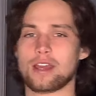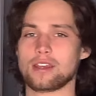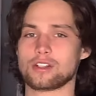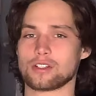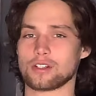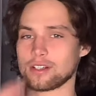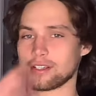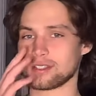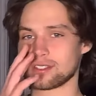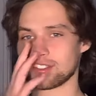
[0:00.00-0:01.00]
are nice shirts.
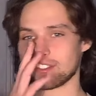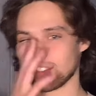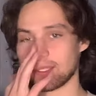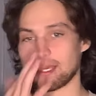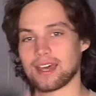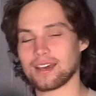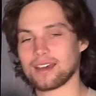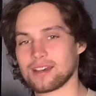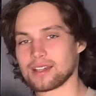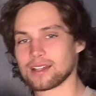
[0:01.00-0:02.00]
Simple.
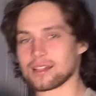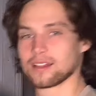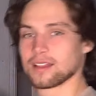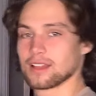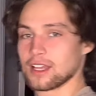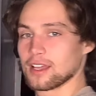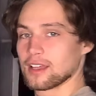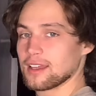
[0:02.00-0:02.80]
Quality is amazing.